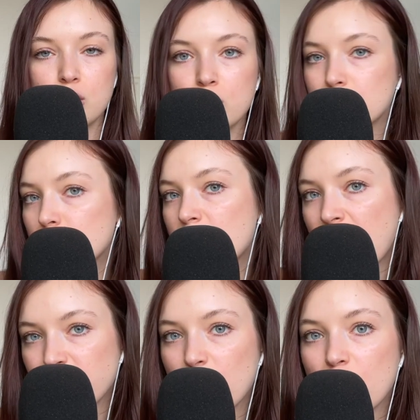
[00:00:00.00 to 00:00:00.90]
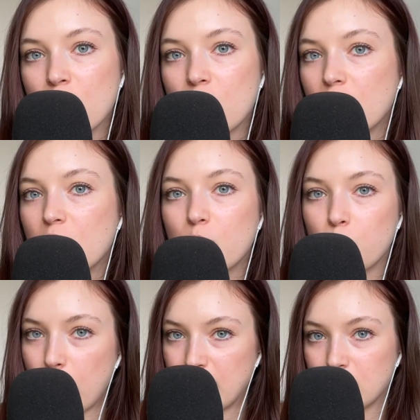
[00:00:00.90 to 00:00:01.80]
You should never
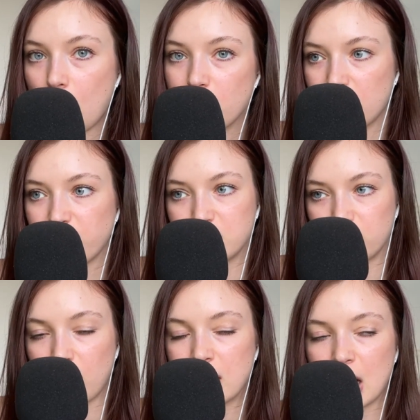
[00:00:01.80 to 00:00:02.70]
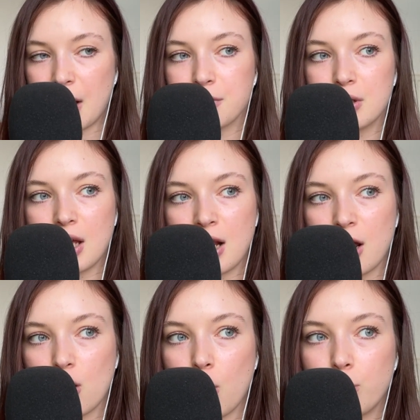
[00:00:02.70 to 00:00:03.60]
wait long enough to find out, and I
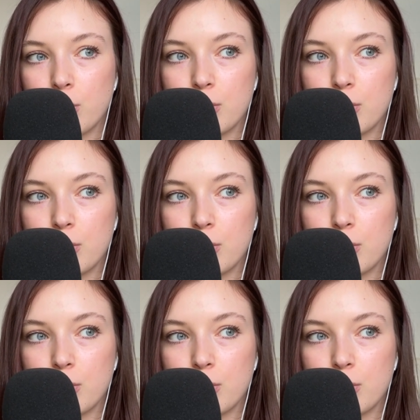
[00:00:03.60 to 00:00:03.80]
hope